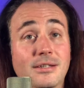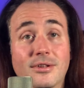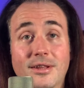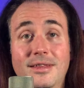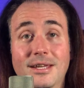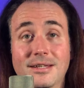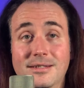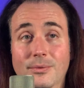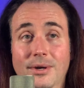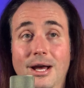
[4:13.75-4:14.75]
are the things
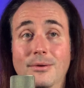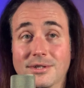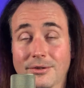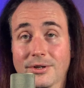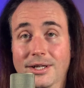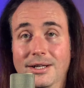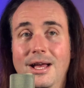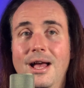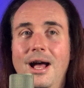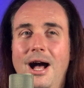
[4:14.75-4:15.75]
that when I was learning,
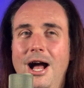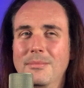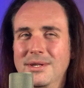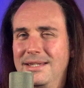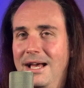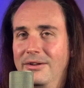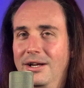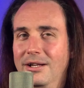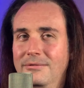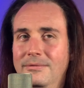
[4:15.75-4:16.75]
I missed out
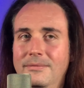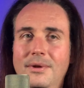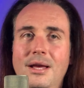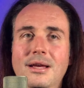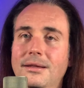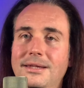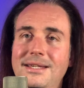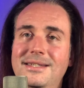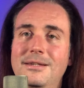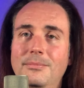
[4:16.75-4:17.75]
on.
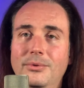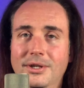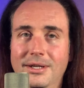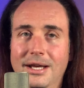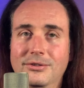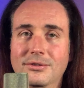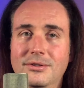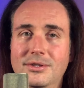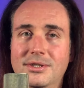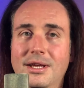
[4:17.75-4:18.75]
These simple
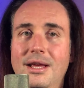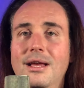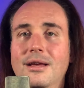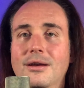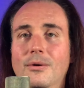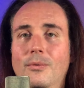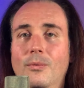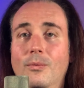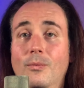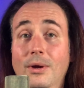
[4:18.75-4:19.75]
connectors,
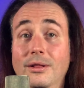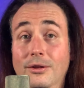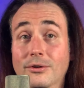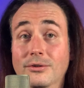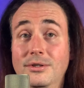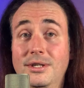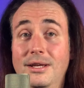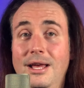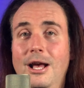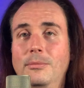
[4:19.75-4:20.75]
when learned,
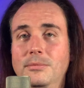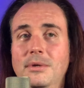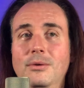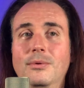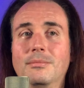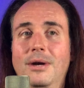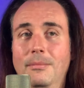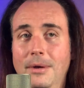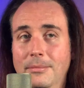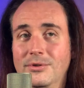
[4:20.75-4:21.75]
helped me with my
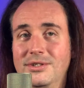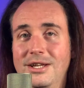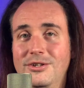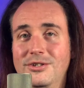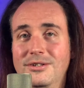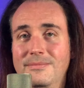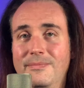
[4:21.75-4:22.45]
memorization